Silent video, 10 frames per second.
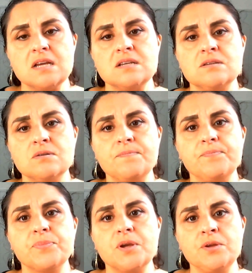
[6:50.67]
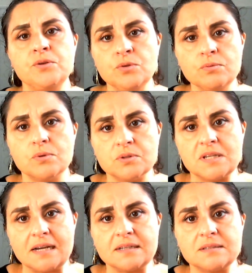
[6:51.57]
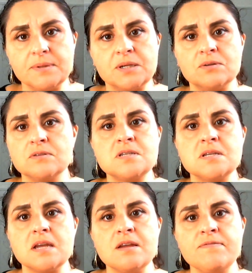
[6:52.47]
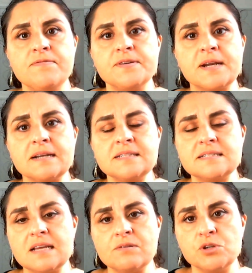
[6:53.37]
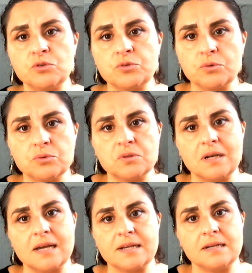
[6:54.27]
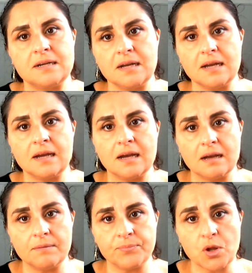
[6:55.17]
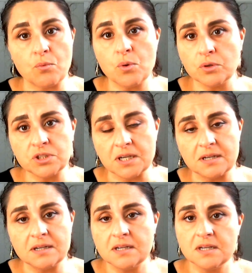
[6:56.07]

So you do want that, because if it runs down your throat like water,